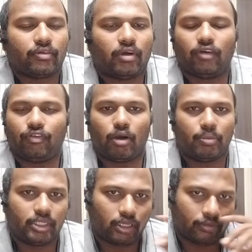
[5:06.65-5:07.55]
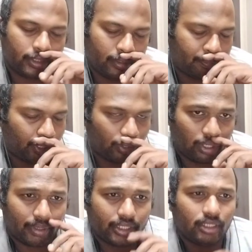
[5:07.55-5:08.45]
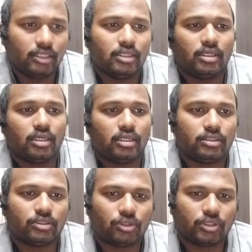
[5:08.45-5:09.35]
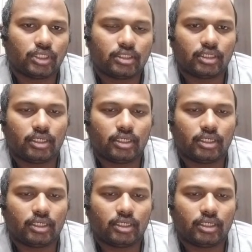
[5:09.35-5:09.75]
formability of the particular material, so that